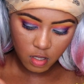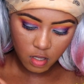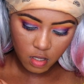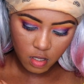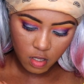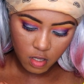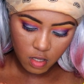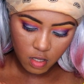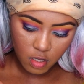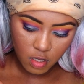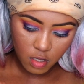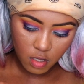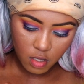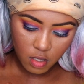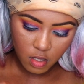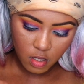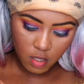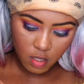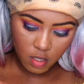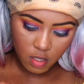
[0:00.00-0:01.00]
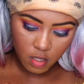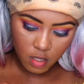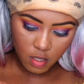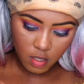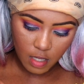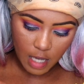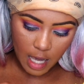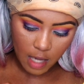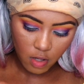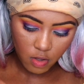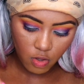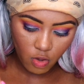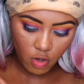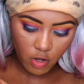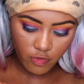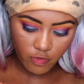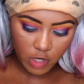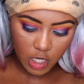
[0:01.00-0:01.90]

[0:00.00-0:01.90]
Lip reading: I don't know if